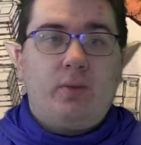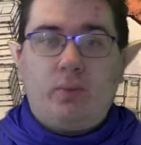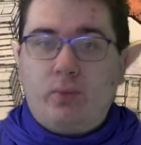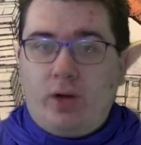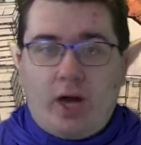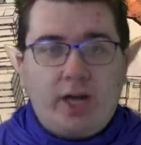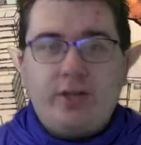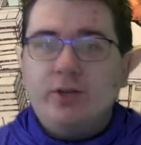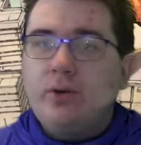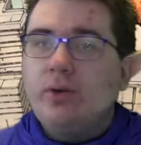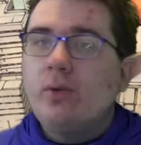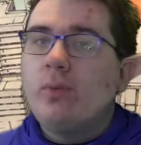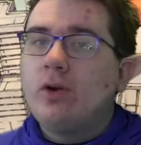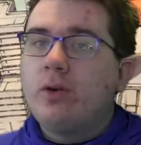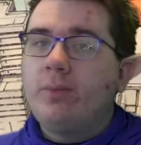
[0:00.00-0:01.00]
I know
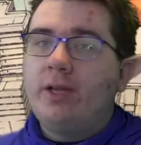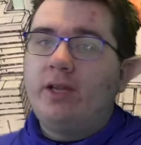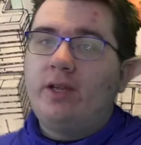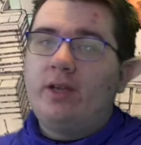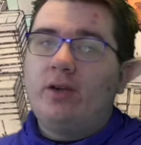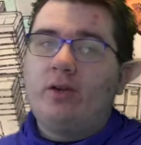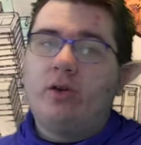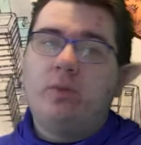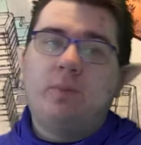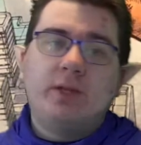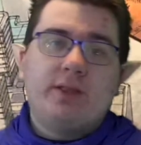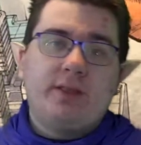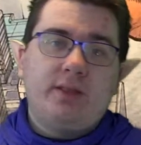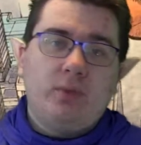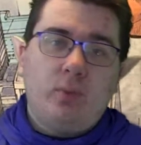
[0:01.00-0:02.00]
you want to be a hero,
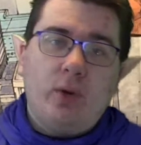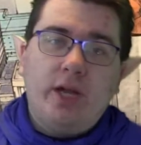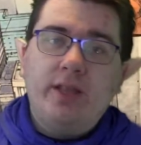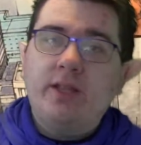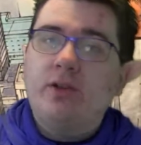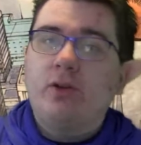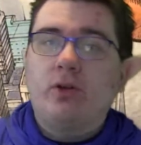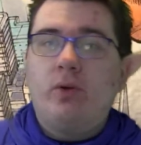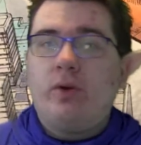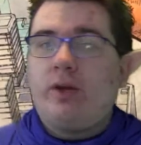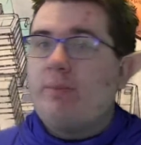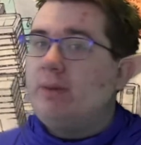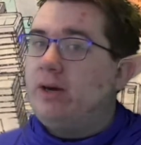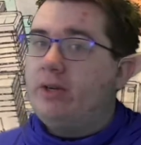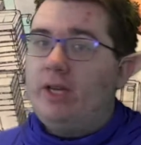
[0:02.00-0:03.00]
but the way that you're going
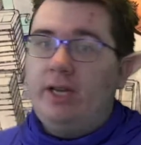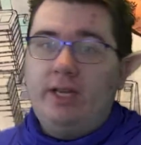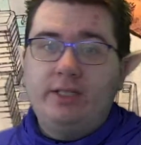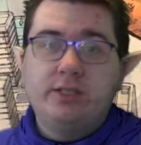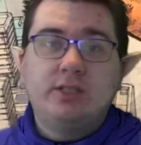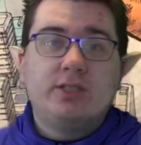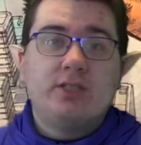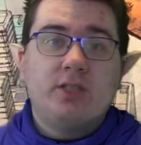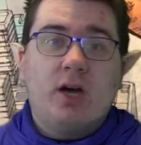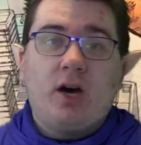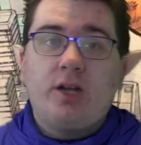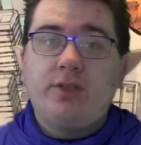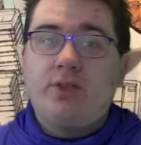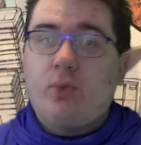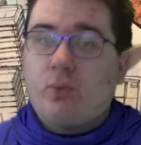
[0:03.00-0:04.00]
about it is
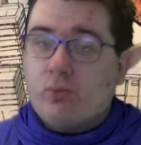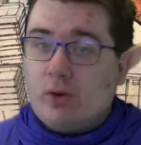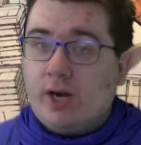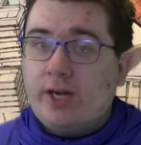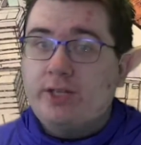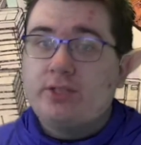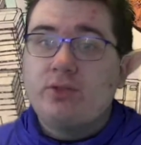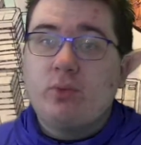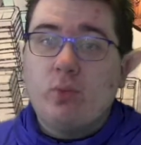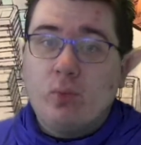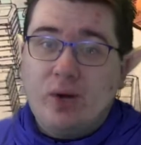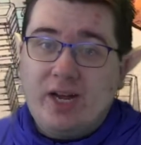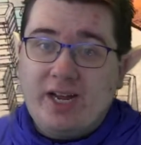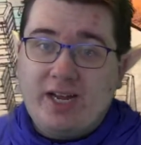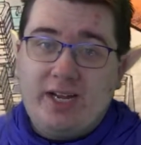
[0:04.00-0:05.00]
not the right
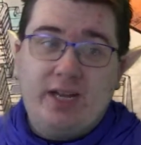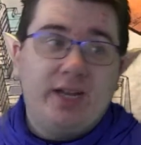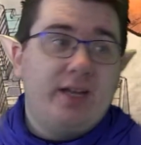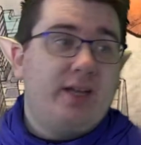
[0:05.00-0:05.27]
way.